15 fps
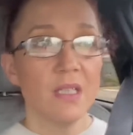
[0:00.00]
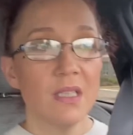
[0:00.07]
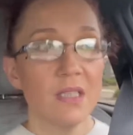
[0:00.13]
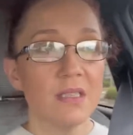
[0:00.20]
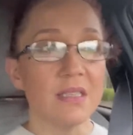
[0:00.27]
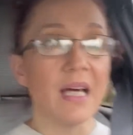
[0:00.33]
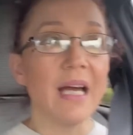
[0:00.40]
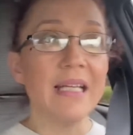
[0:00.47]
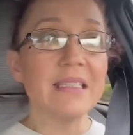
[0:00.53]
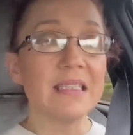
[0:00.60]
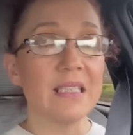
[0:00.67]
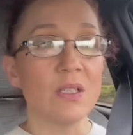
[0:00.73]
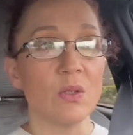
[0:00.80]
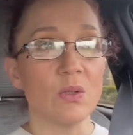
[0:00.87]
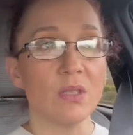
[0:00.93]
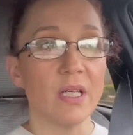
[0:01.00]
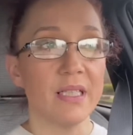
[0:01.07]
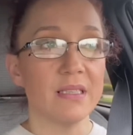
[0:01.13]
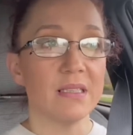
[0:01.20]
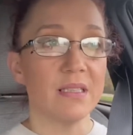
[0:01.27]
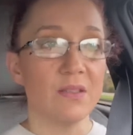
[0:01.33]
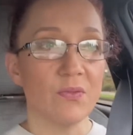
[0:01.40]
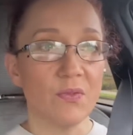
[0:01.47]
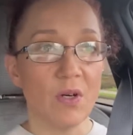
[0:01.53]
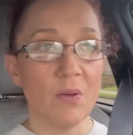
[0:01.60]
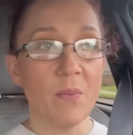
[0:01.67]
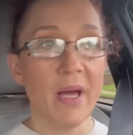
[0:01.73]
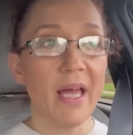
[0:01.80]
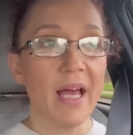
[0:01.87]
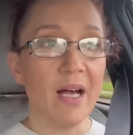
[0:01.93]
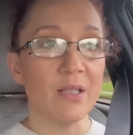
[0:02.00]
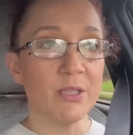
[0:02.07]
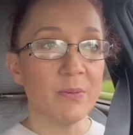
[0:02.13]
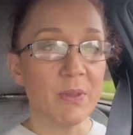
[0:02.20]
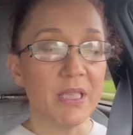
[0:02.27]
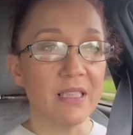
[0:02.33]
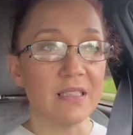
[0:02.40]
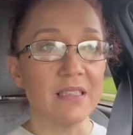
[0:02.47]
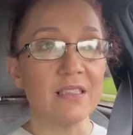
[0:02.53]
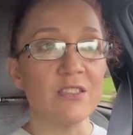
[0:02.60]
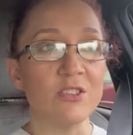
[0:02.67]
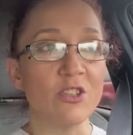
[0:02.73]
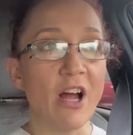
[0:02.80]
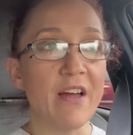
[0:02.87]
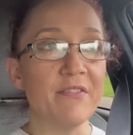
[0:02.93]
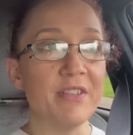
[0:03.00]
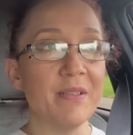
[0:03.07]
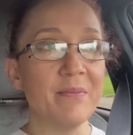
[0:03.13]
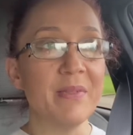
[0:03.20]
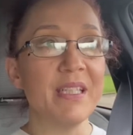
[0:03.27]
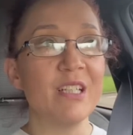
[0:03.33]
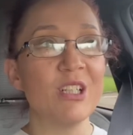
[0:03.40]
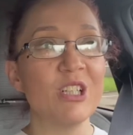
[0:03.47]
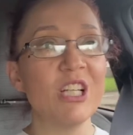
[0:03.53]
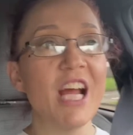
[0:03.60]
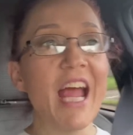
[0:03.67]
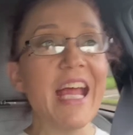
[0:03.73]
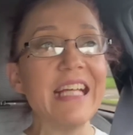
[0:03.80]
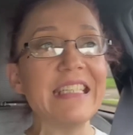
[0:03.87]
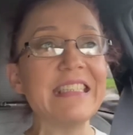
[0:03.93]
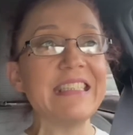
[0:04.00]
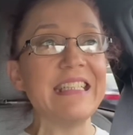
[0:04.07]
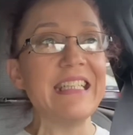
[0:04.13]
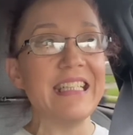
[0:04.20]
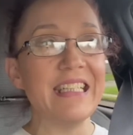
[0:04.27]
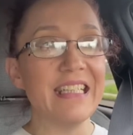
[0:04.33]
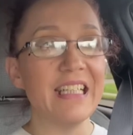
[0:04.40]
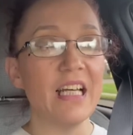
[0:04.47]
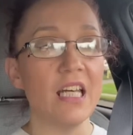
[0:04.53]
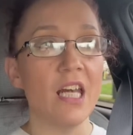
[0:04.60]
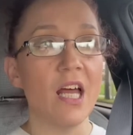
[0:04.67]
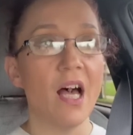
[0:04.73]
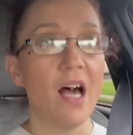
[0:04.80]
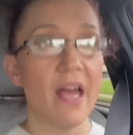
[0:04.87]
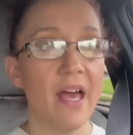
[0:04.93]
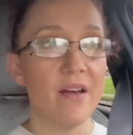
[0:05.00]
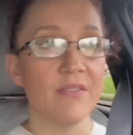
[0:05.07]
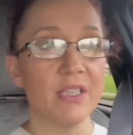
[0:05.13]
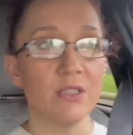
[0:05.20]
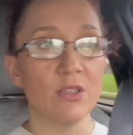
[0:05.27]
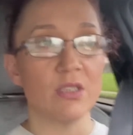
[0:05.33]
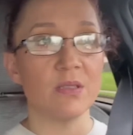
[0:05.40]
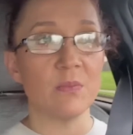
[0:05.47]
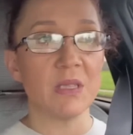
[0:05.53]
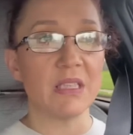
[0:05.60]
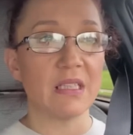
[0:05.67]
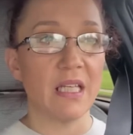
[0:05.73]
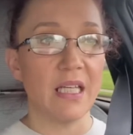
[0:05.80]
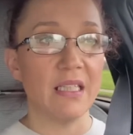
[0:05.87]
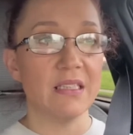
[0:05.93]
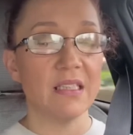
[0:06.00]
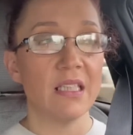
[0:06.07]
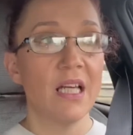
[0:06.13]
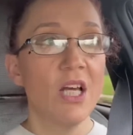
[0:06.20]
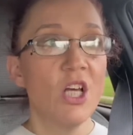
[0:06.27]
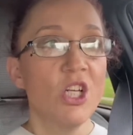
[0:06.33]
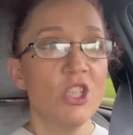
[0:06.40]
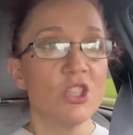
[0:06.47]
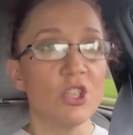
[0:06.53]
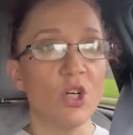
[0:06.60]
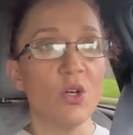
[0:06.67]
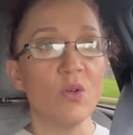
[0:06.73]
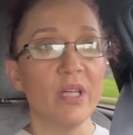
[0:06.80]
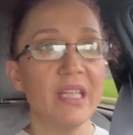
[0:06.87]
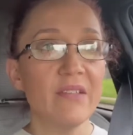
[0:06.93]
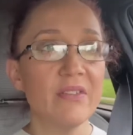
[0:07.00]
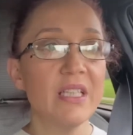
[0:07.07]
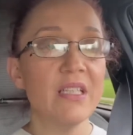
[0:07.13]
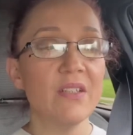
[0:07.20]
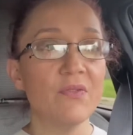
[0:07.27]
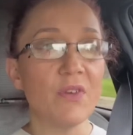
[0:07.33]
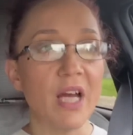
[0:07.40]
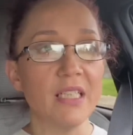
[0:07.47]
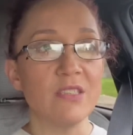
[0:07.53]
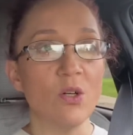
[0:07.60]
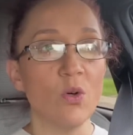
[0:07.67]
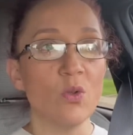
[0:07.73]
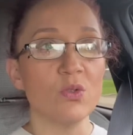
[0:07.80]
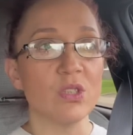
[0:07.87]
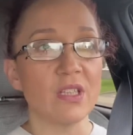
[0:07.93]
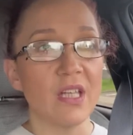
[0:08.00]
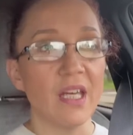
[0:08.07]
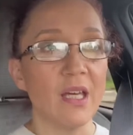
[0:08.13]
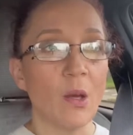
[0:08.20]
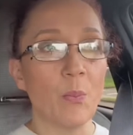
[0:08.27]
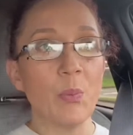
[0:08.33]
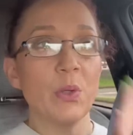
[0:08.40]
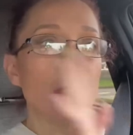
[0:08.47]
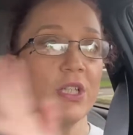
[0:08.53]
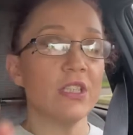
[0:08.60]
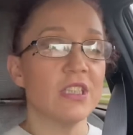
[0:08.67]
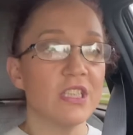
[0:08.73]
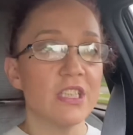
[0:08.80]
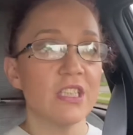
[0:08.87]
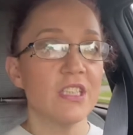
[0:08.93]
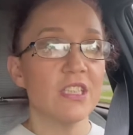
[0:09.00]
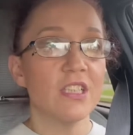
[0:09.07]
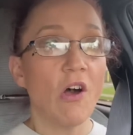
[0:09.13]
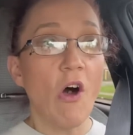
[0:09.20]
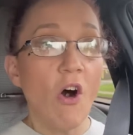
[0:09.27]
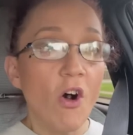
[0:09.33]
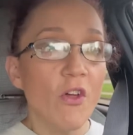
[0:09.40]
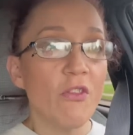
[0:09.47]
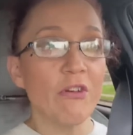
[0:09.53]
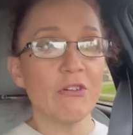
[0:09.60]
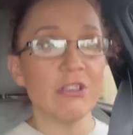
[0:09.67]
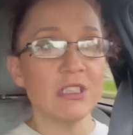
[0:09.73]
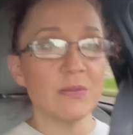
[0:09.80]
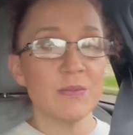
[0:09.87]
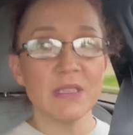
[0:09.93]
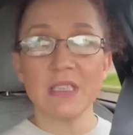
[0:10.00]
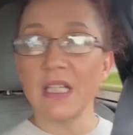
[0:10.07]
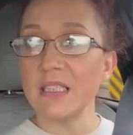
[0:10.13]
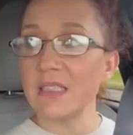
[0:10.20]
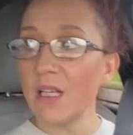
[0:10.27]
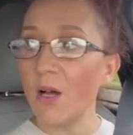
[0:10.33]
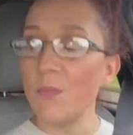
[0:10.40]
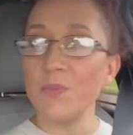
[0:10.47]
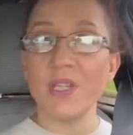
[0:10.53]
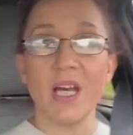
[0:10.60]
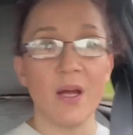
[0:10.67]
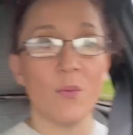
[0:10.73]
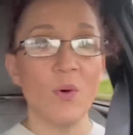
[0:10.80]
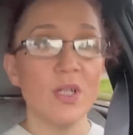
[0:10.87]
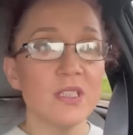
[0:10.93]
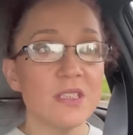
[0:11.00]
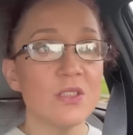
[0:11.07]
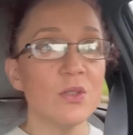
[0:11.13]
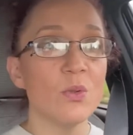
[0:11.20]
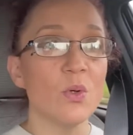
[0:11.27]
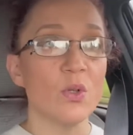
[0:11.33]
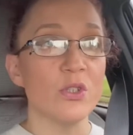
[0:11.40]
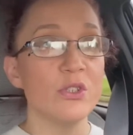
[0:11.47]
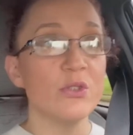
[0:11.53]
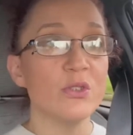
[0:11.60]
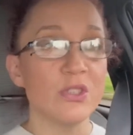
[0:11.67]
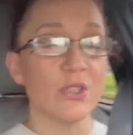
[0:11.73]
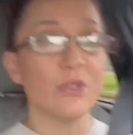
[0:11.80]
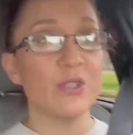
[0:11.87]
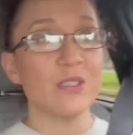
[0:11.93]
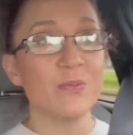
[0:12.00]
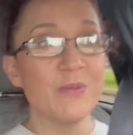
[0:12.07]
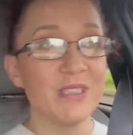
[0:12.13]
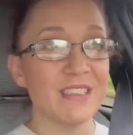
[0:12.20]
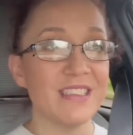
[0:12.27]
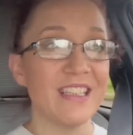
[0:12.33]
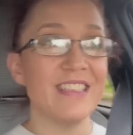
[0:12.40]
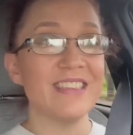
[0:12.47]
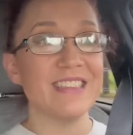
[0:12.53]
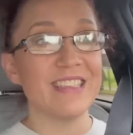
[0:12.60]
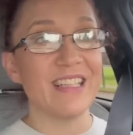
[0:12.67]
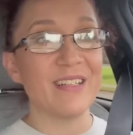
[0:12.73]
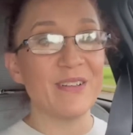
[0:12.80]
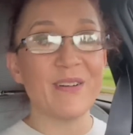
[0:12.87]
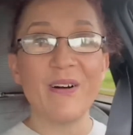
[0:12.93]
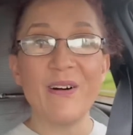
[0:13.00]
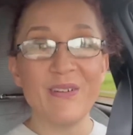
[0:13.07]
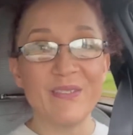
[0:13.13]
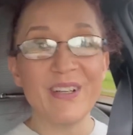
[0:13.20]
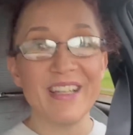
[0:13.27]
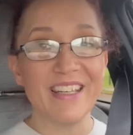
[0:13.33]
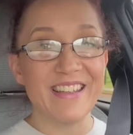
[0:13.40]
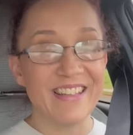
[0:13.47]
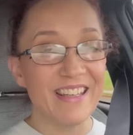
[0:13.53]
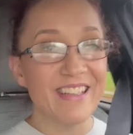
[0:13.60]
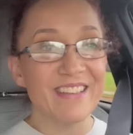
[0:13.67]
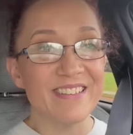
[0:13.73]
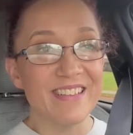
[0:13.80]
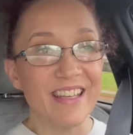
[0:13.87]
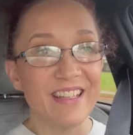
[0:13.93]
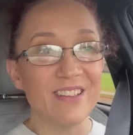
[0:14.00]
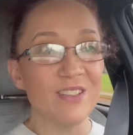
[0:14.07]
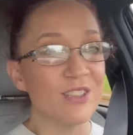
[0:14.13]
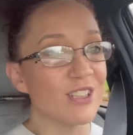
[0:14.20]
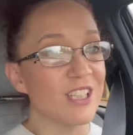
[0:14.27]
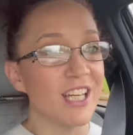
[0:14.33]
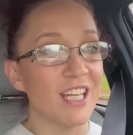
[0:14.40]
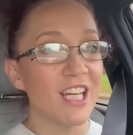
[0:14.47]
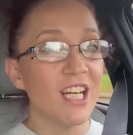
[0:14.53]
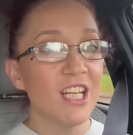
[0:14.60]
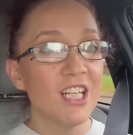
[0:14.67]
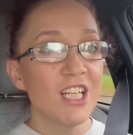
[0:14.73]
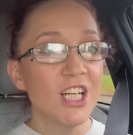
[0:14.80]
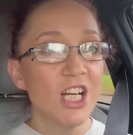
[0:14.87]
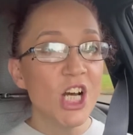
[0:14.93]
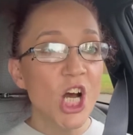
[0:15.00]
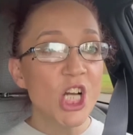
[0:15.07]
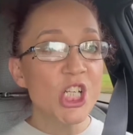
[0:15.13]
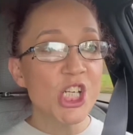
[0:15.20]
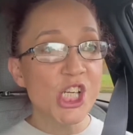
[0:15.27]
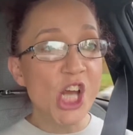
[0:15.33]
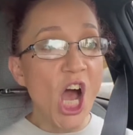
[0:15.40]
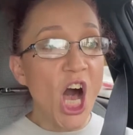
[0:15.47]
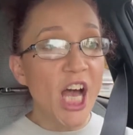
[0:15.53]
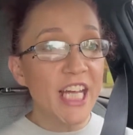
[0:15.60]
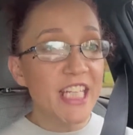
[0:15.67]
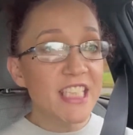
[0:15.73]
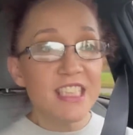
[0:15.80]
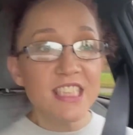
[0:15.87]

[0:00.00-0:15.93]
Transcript: the icicle lights in the front of my house, because it's driving me crazy not having Christmas lights. So even if I don't like put all the Christmas lights up that I want to, or use the Christmas lights that are already there that look like shite,